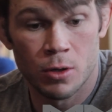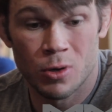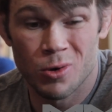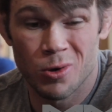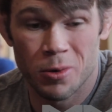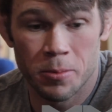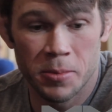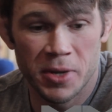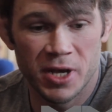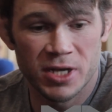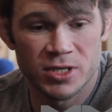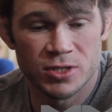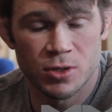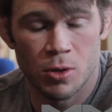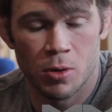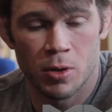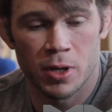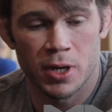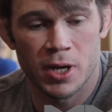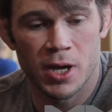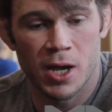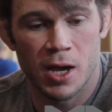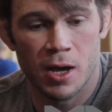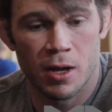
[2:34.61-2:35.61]
Cormier's
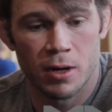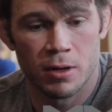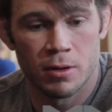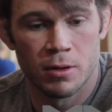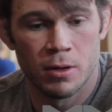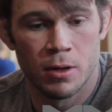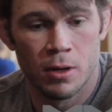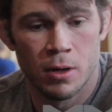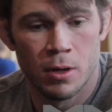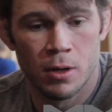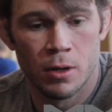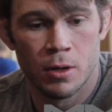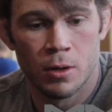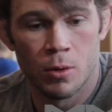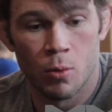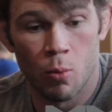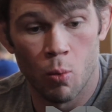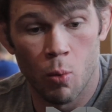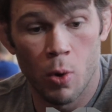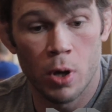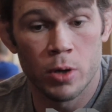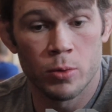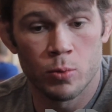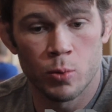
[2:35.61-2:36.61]
only got
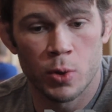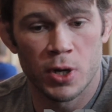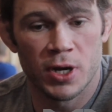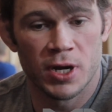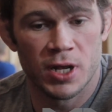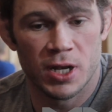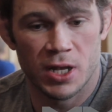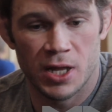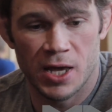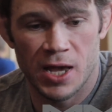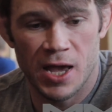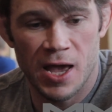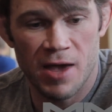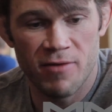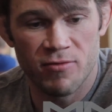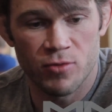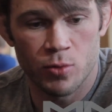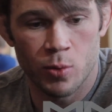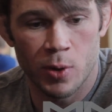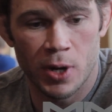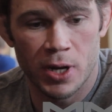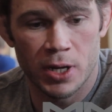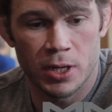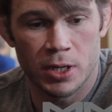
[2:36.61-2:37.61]
one win at light
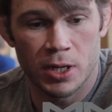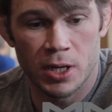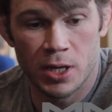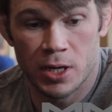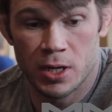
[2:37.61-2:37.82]
heavyweight,